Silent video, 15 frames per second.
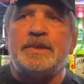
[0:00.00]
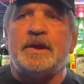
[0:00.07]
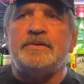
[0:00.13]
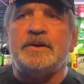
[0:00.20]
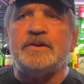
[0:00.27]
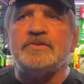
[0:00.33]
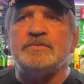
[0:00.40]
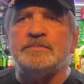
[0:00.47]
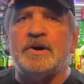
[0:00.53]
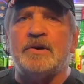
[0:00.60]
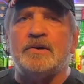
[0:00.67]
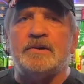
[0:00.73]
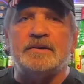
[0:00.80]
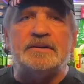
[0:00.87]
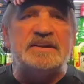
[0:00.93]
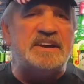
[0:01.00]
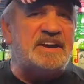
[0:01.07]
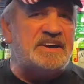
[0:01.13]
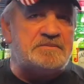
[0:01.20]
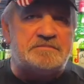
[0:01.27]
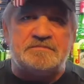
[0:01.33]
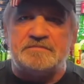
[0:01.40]
They're small. They
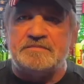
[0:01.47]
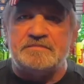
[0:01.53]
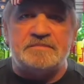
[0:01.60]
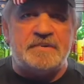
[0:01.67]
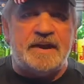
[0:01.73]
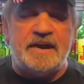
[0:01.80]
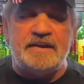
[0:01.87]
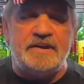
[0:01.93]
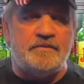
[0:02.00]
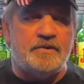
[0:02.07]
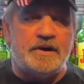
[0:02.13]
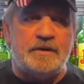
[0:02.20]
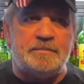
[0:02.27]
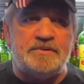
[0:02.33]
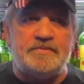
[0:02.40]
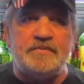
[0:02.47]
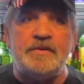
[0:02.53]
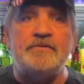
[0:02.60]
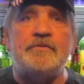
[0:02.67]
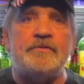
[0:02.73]
got anywhere between